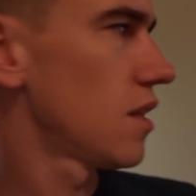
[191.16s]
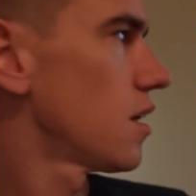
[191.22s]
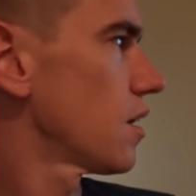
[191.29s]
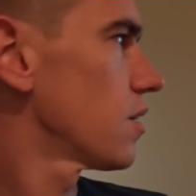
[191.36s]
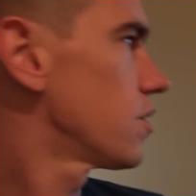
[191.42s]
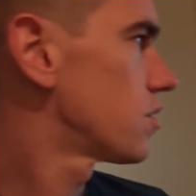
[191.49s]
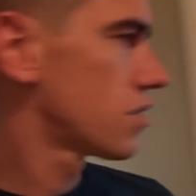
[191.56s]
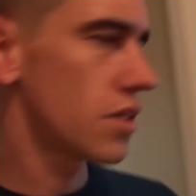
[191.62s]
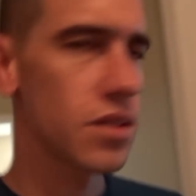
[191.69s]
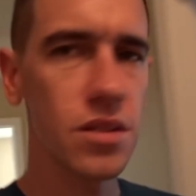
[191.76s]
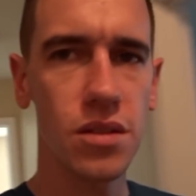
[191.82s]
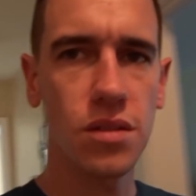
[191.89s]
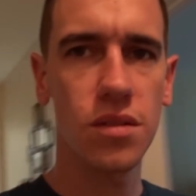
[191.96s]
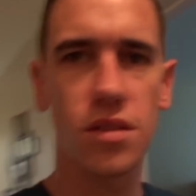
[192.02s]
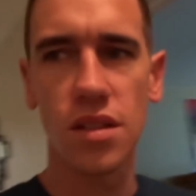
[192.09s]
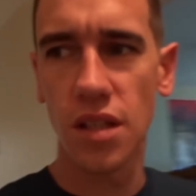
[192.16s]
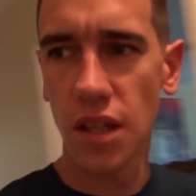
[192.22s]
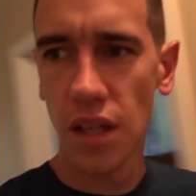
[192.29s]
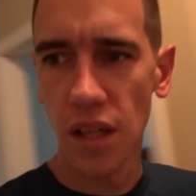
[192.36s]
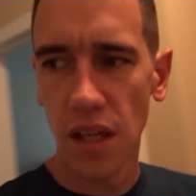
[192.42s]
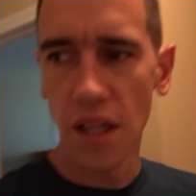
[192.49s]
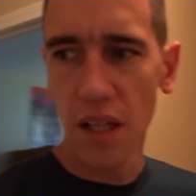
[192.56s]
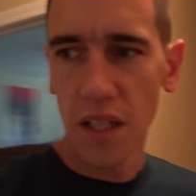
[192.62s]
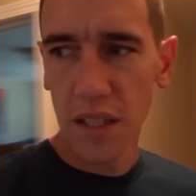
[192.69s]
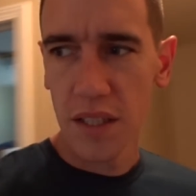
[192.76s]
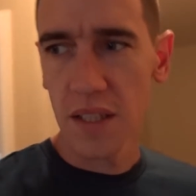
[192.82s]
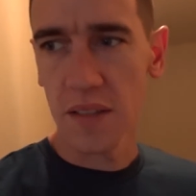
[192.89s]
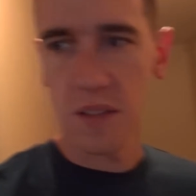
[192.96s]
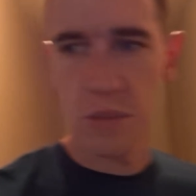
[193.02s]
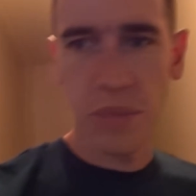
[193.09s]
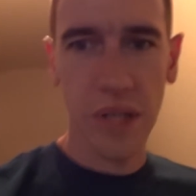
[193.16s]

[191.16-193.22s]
that I used to use down the